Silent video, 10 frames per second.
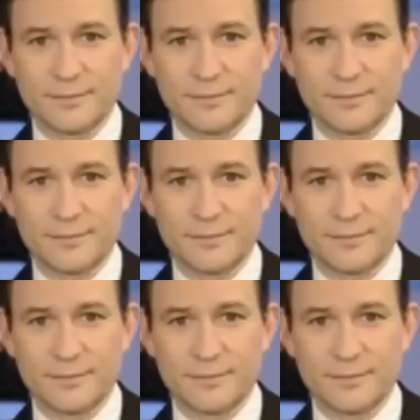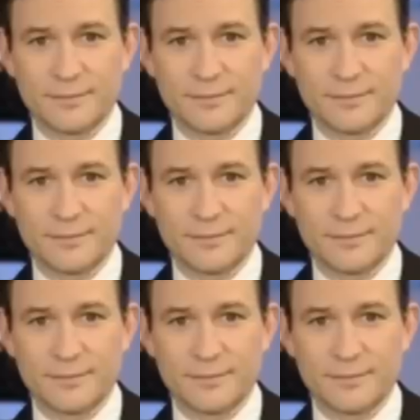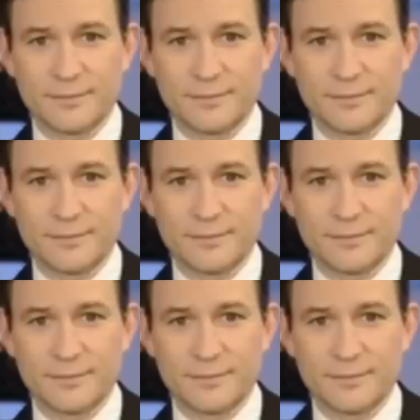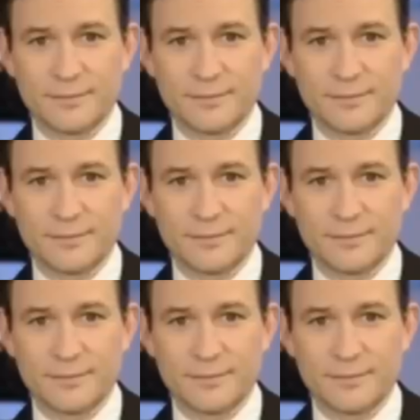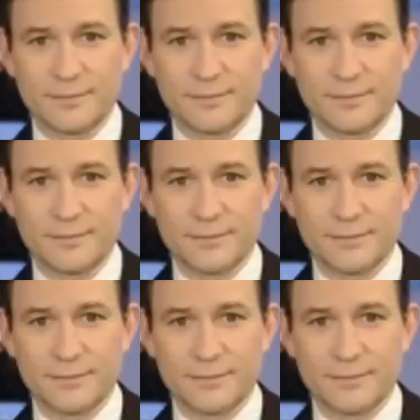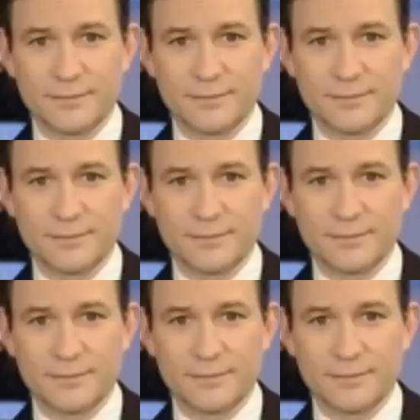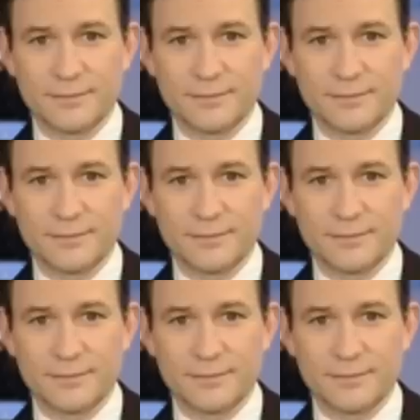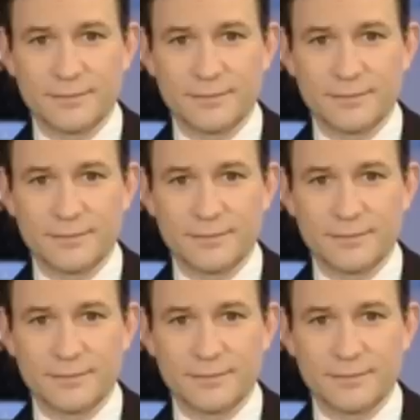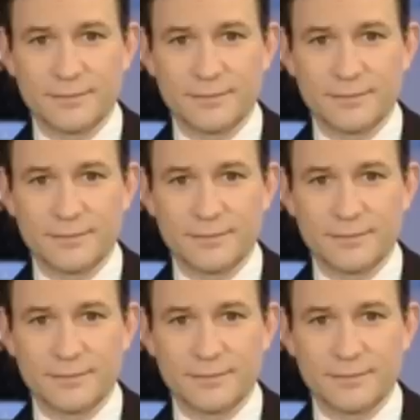(no lip movement)